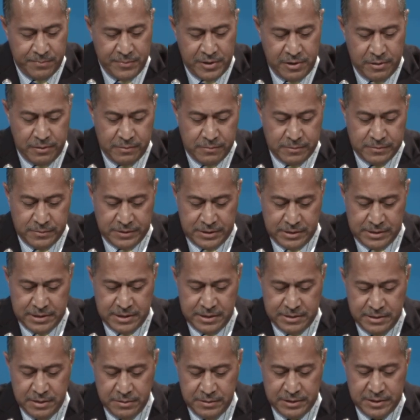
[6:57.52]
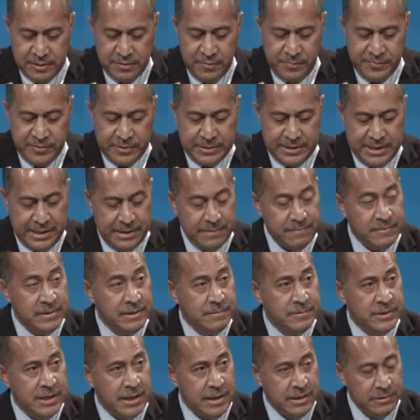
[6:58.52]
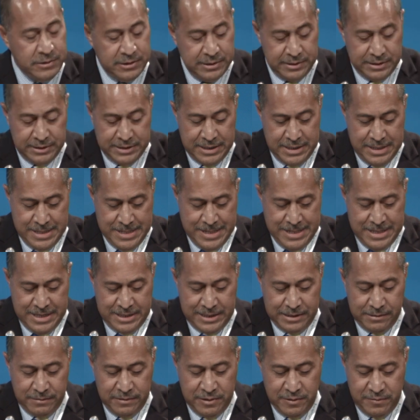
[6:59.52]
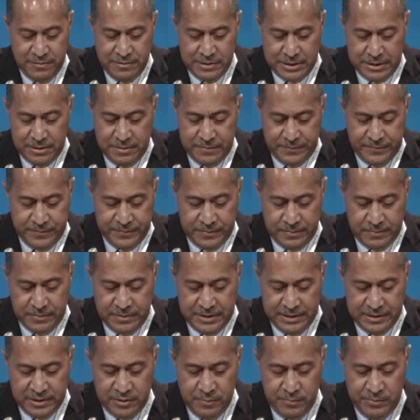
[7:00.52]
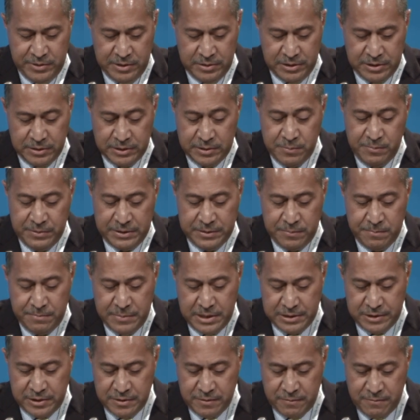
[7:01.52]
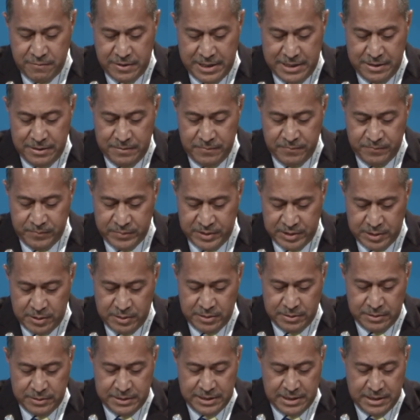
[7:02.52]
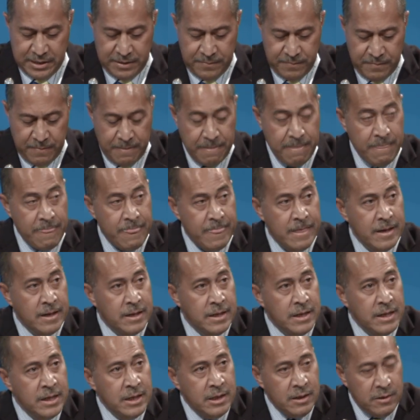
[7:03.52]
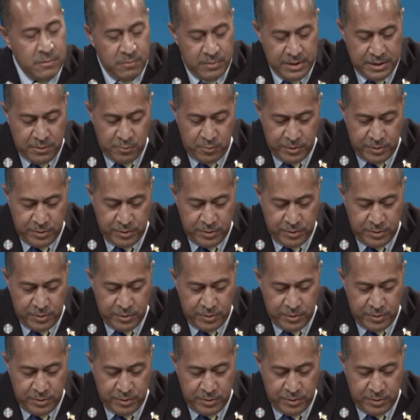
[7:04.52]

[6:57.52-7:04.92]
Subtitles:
the models used to protect the changes in tuna distributions with much greater certainty. We